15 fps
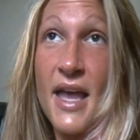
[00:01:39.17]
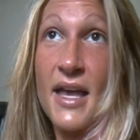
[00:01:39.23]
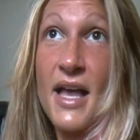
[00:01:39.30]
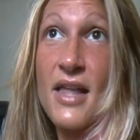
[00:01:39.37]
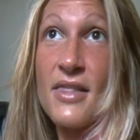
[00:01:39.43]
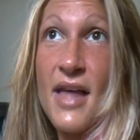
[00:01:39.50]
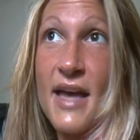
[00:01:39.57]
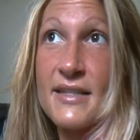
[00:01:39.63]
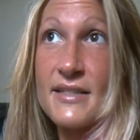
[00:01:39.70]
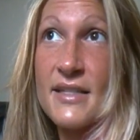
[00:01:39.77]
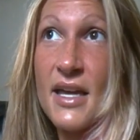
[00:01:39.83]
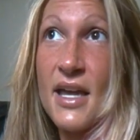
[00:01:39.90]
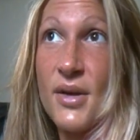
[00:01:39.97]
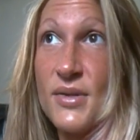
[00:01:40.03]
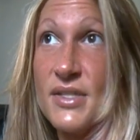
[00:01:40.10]
Like,
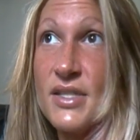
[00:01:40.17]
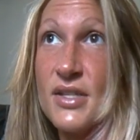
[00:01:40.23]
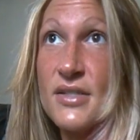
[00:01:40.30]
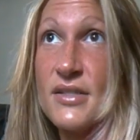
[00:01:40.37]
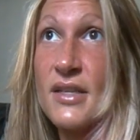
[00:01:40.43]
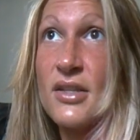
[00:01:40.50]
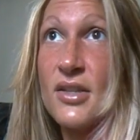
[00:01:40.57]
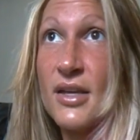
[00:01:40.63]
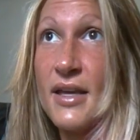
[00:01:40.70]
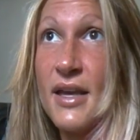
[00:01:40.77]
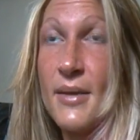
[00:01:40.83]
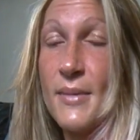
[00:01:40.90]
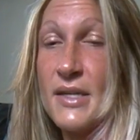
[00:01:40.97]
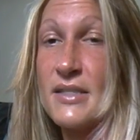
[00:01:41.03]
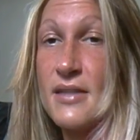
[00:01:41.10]
last night I was seriously
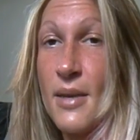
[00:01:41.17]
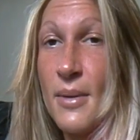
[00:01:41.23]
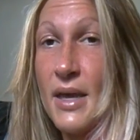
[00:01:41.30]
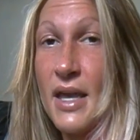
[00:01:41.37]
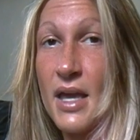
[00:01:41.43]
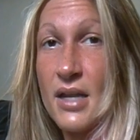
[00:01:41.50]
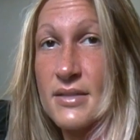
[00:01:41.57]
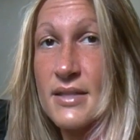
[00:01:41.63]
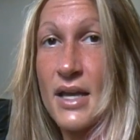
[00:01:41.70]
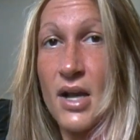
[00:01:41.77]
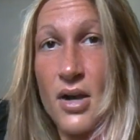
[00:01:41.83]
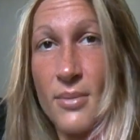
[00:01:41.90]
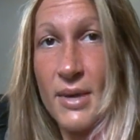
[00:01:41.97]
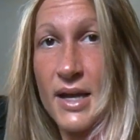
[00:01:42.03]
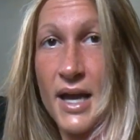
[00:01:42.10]
looking at my stomach and I was
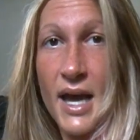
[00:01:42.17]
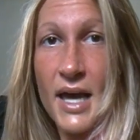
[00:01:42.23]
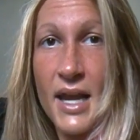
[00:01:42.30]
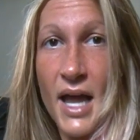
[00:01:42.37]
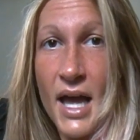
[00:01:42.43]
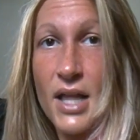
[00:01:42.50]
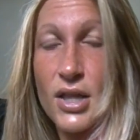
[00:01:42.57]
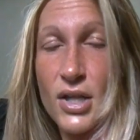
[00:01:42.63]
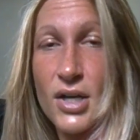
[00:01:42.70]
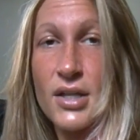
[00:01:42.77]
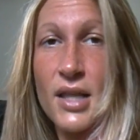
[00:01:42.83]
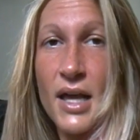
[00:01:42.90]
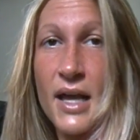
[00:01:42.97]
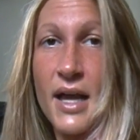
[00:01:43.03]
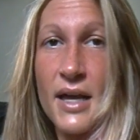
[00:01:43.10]
like, oh my god, I
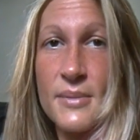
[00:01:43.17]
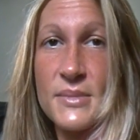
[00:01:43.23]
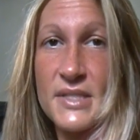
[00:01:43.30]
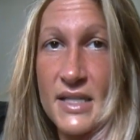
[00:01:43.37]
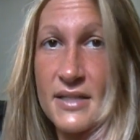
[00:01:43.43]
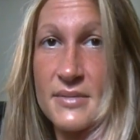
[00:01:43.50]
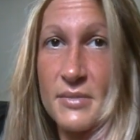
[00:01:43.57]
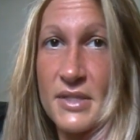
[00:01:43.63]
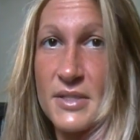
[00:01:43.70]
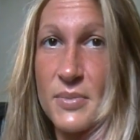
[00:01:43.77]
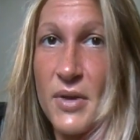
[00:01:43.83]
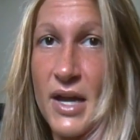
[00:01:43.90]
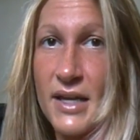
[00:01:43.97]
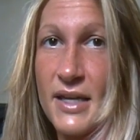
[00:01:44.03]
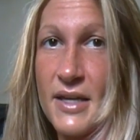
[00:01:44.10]
look like I'm six
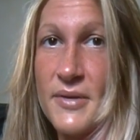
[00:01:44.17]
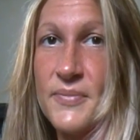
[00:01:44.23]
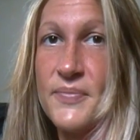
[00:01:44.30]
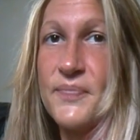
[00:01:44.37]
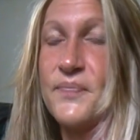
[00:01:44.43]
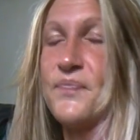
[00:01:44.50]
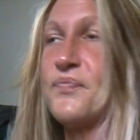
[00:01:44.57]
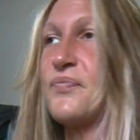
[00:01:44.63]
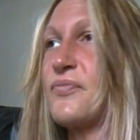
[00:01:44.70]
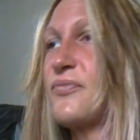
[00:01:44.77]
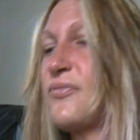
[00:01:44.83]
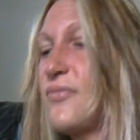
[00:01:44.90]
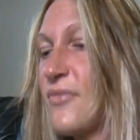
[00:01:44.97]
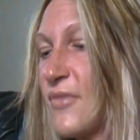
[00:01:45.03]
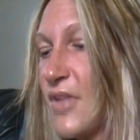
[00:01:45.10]
months pregnant.
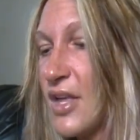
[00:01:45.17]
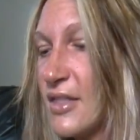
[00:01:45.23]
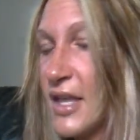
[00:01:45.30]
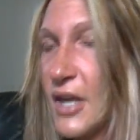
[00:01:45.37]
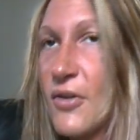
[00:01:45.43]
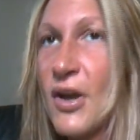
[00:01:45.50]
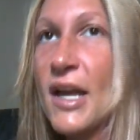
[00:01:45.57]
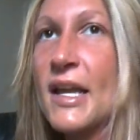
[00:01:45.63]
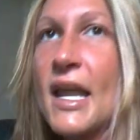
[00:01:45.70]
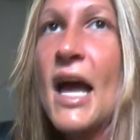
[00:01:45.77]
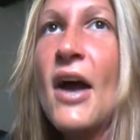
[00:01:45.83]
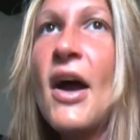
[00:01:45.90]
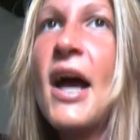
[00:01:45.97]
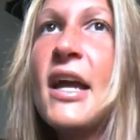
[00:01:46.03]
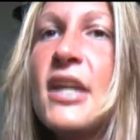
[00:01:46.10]
Like, right
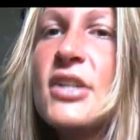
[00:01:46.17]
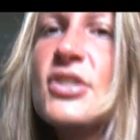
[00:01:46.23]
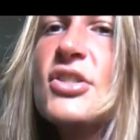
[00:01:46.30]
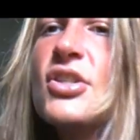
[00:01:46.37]
now, I